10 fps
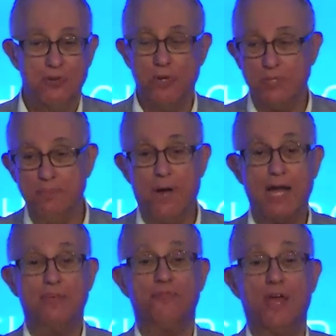written
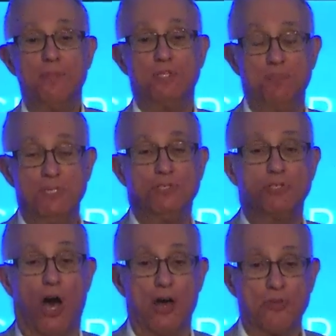by the famous business
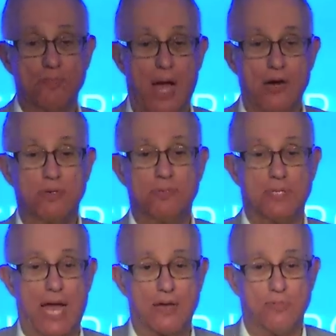author Malcolm
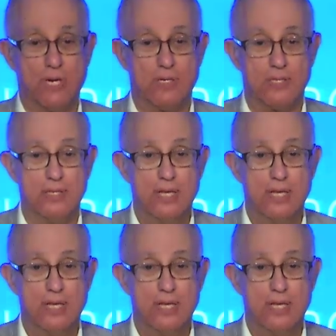Gladwell.